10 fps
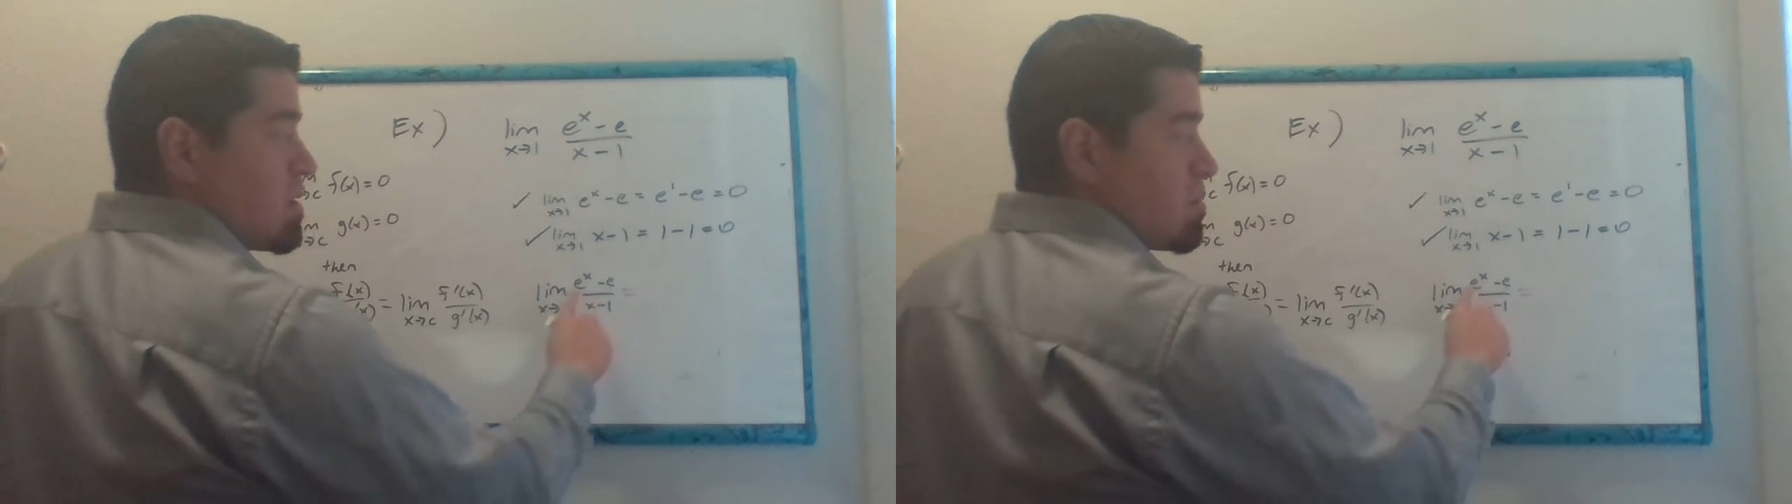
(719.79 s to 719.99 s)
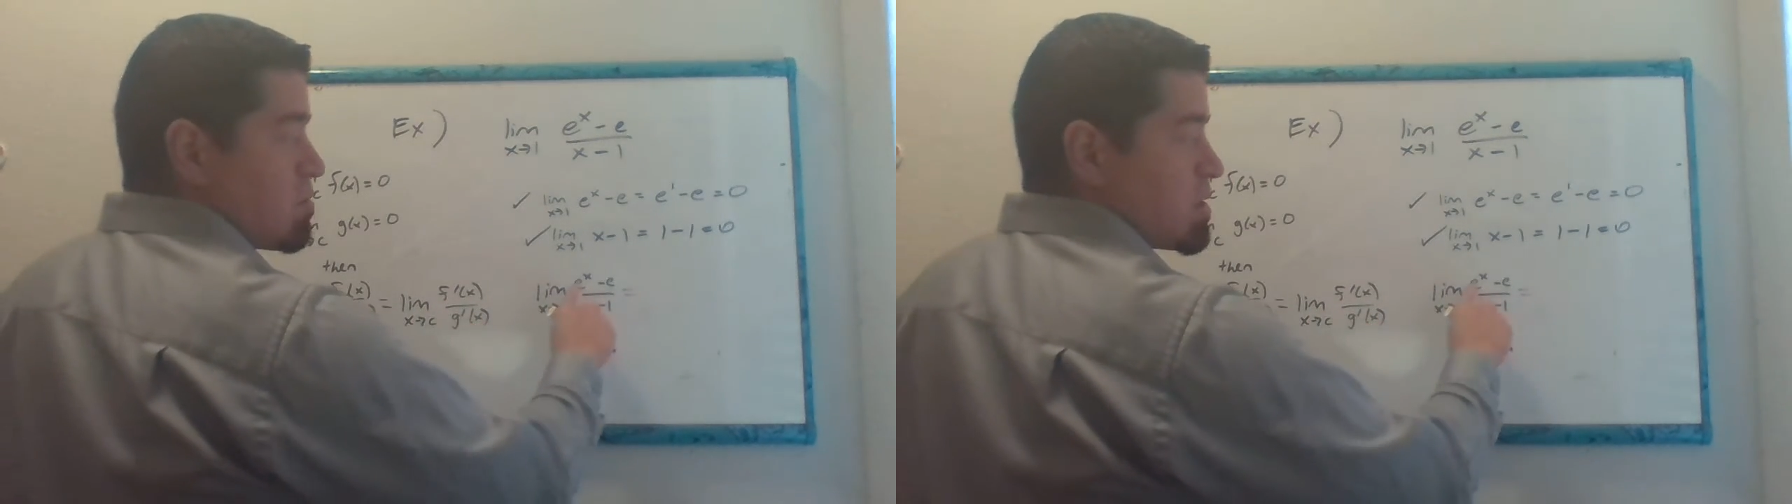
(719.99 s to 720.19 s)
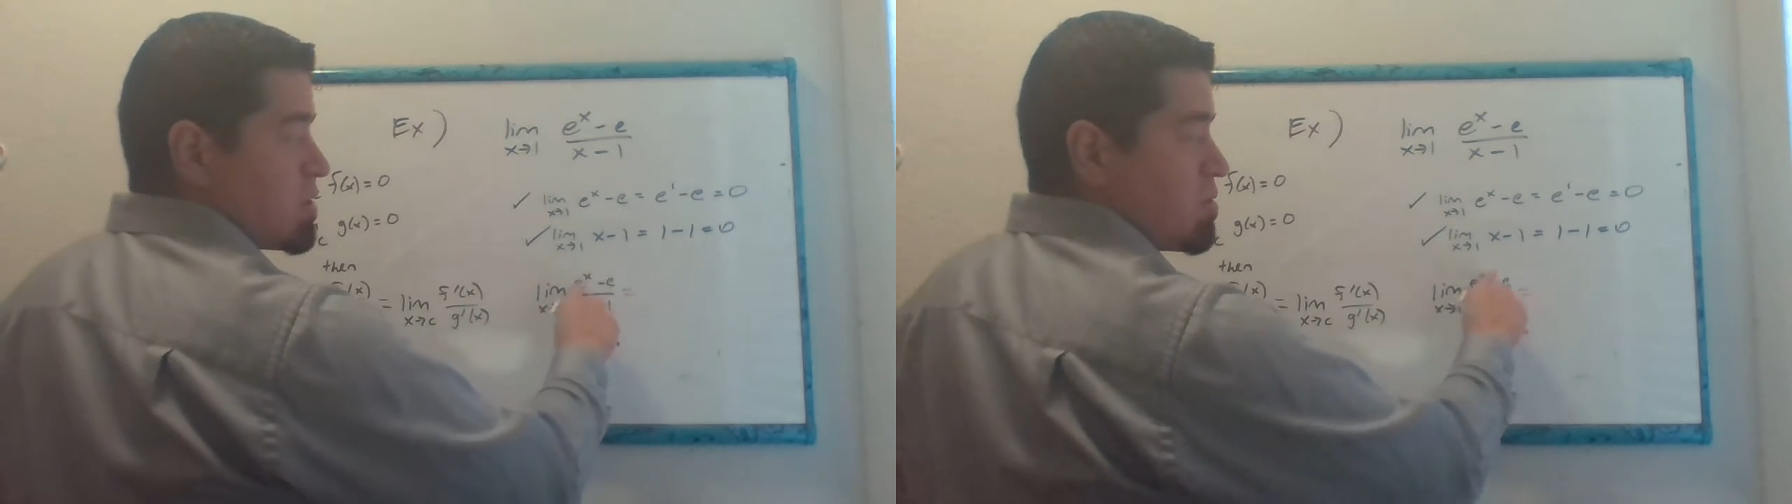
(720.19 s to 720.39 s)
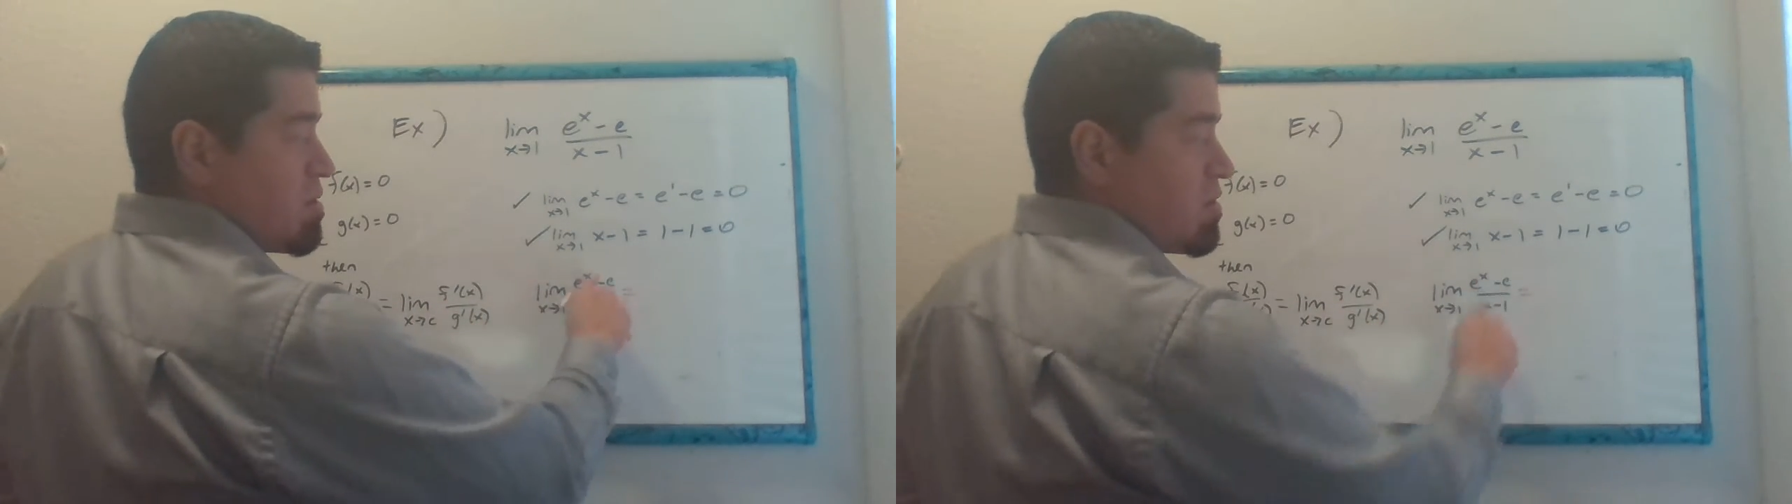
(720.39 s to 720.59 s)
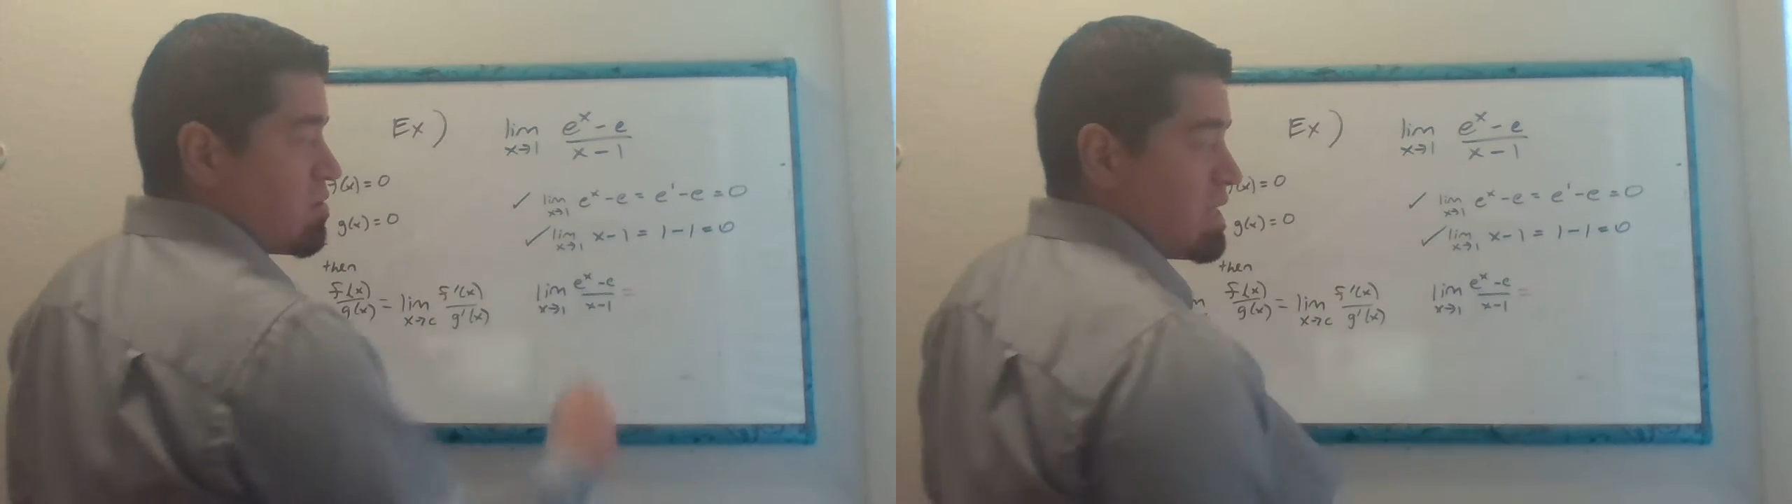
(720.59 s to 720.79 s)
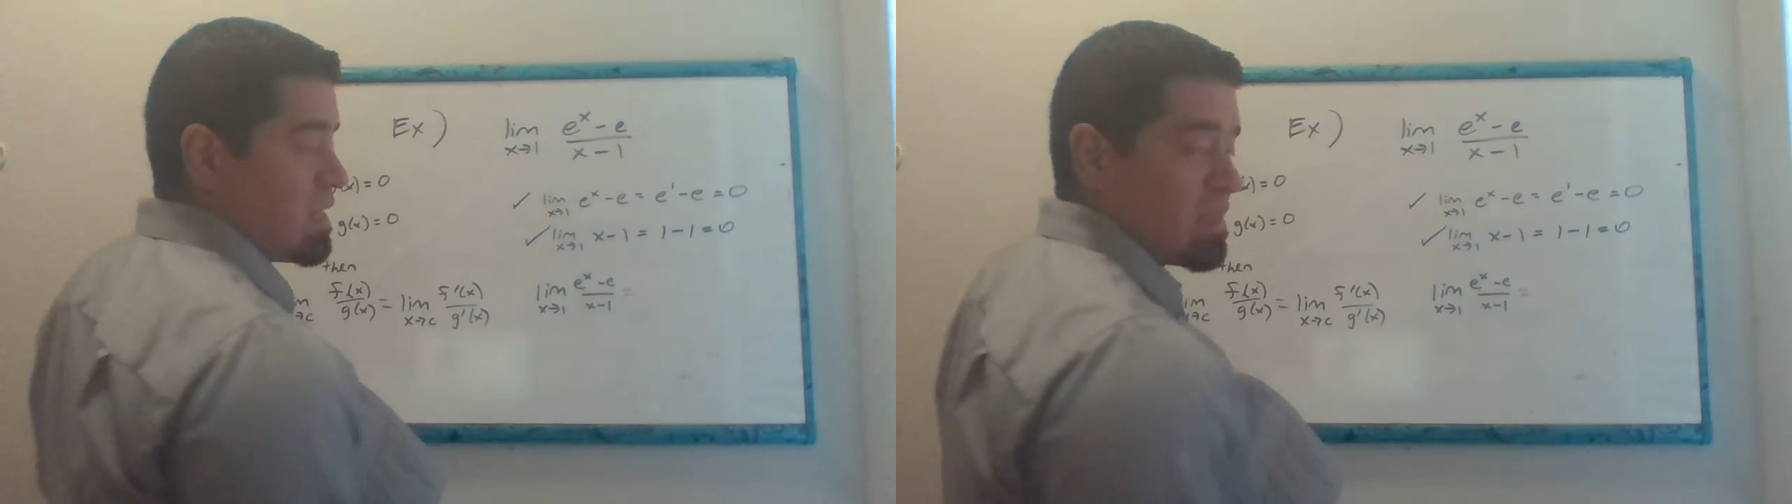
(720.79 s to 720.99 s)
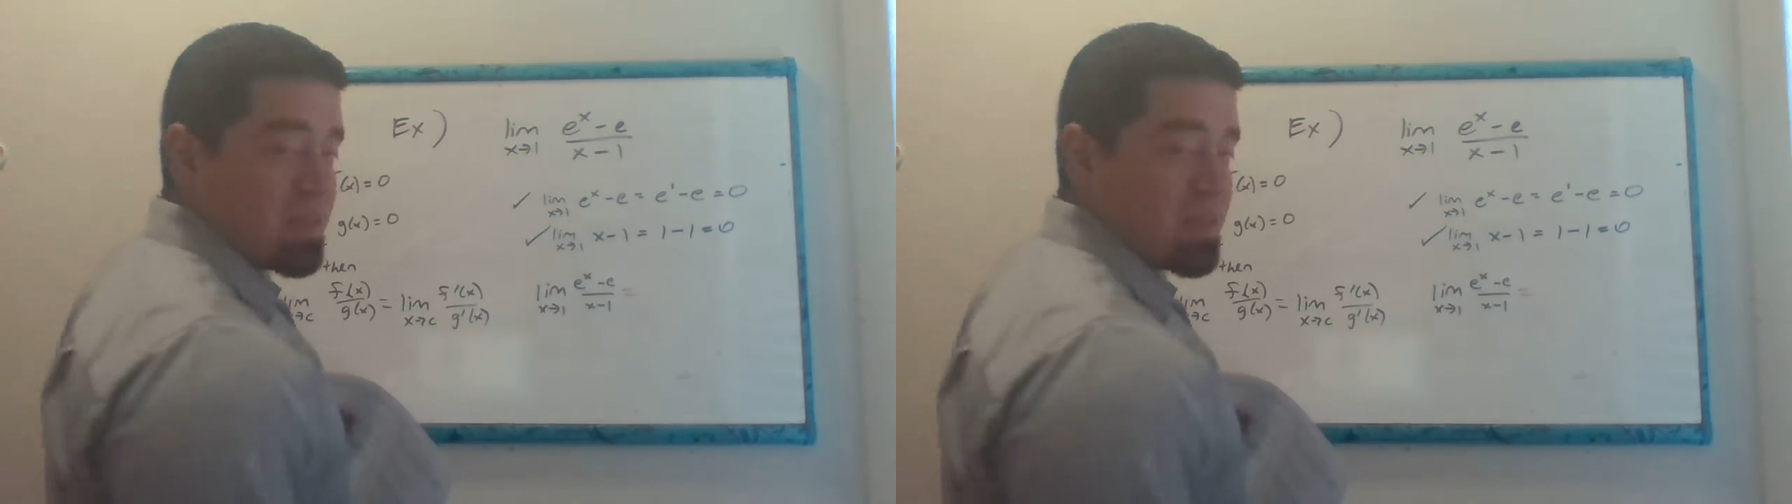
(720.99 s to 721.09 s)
What's the derivative of e to the